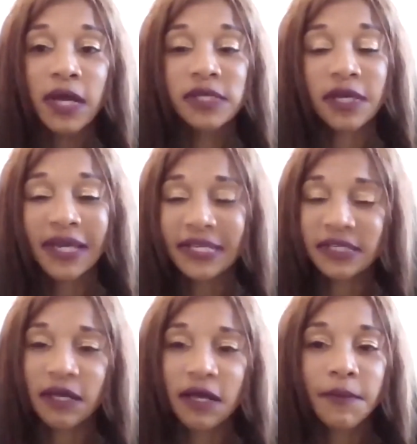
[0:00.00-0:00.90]
So I guess
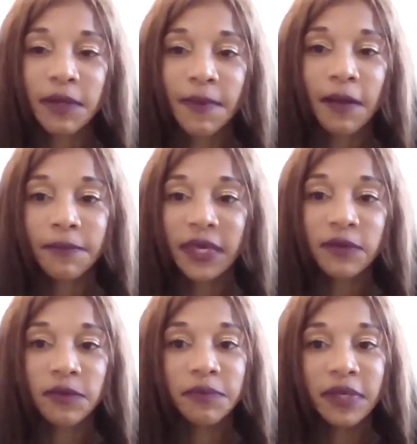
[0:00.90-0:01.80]
a comment about me
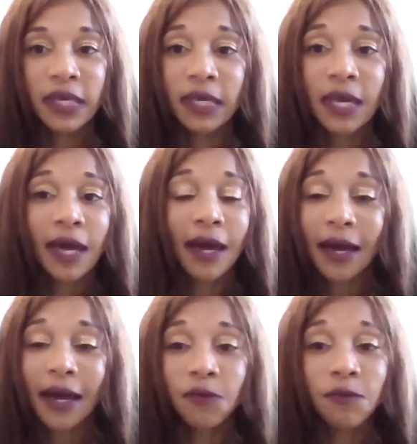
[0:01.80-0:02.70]
would be,
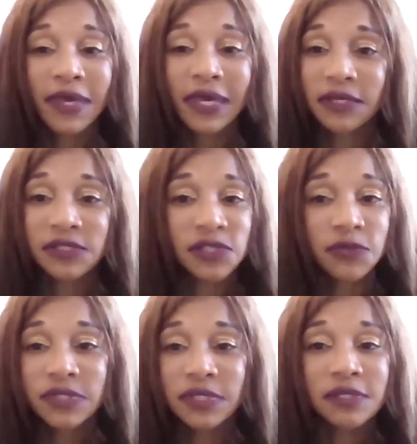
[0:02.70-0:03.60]
I don't make
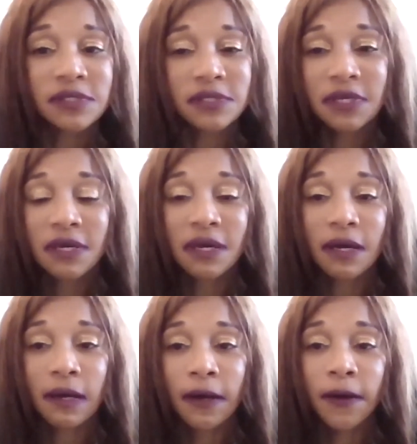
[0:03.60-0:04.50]
excuses.
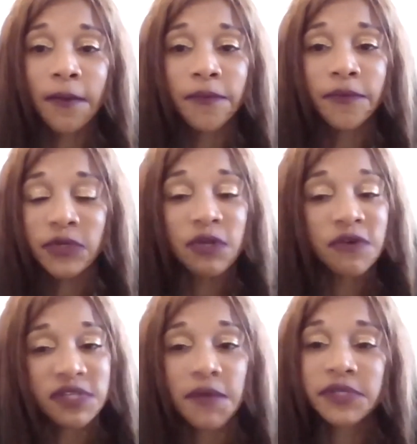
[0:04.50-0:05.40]

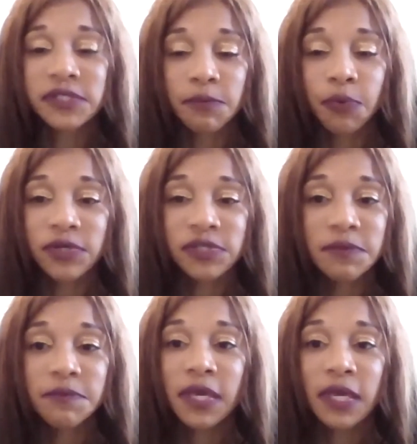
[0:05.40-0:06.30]
If something's important
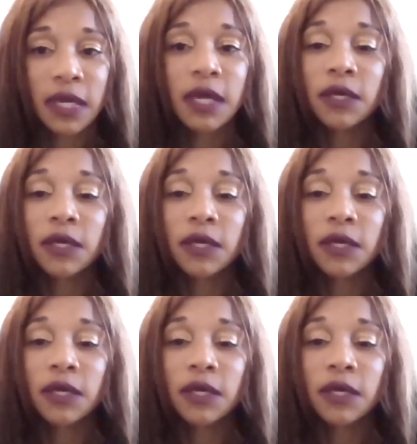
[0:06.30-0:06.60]
to me